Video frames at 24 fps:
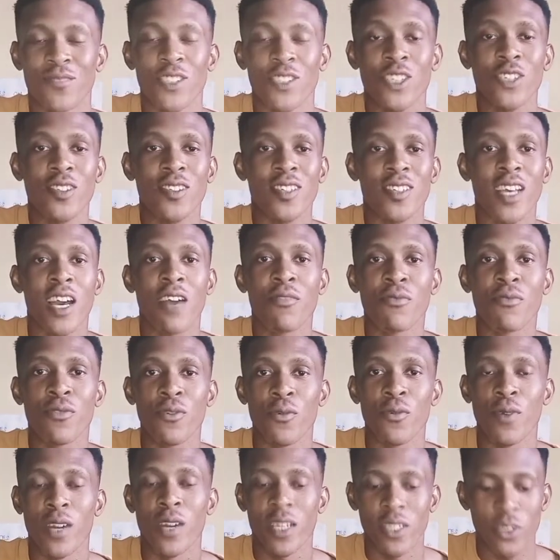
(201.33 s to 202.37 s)
Just have
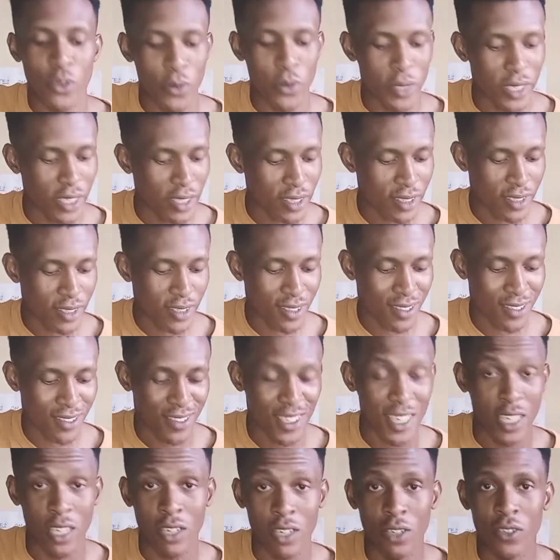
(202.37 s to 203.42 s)
fun while doing it,
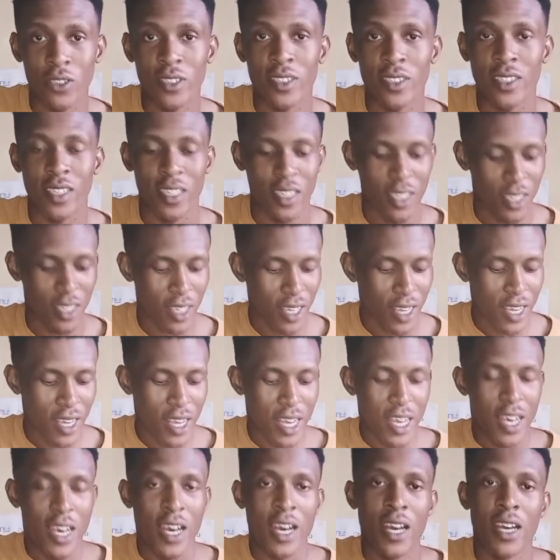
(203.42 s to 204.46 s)
like I always say,
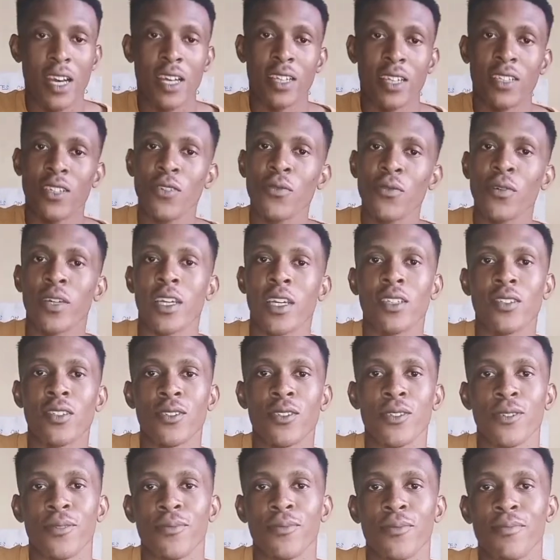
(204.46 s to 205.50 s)
and don't forget
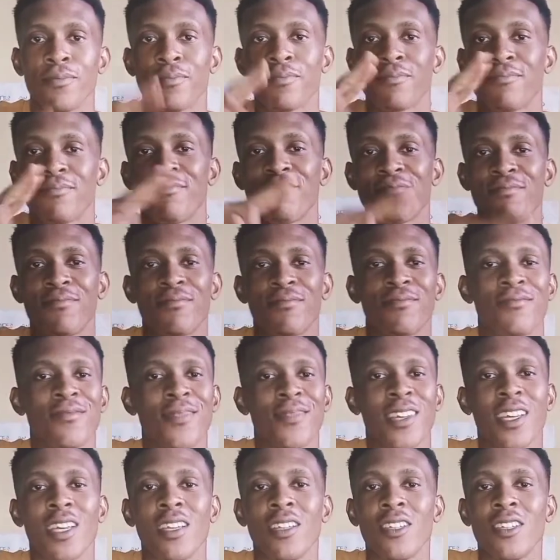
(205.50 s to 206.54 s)
to
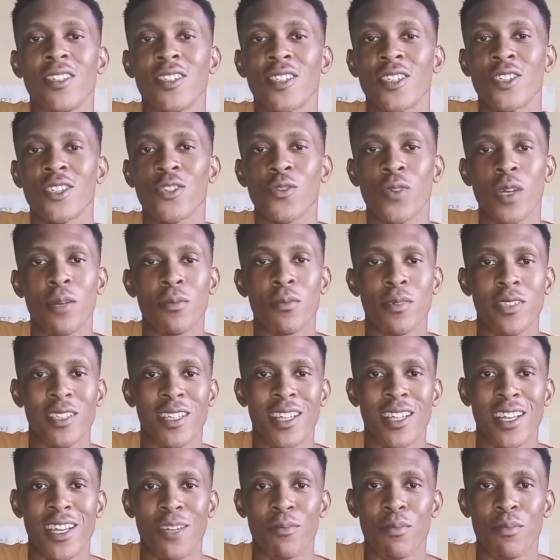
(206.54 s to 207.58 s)
hit the subscribe and
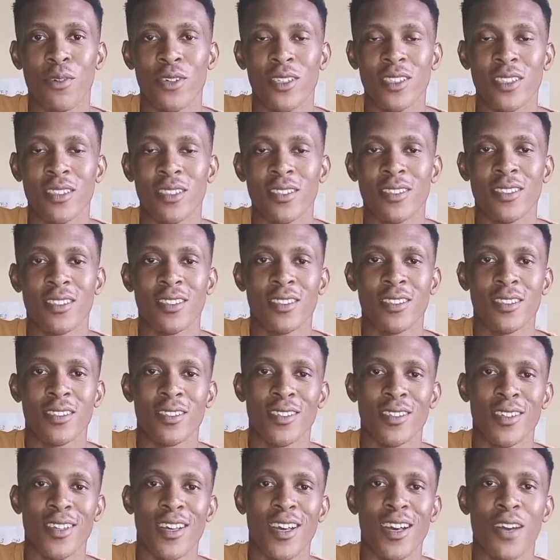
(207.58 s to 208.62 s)
the like buttons.
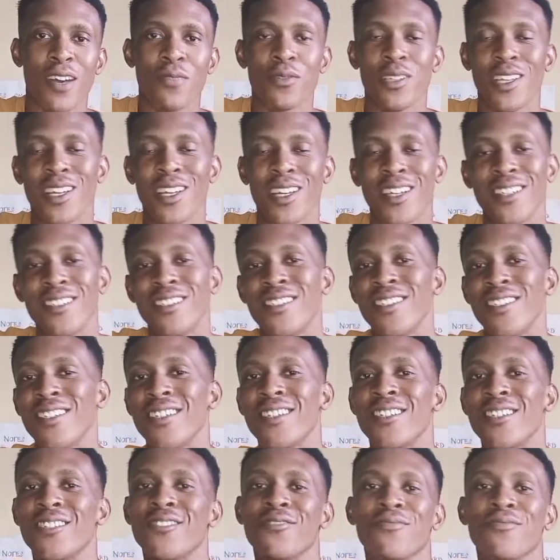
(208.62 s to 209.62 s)
Have a nice day.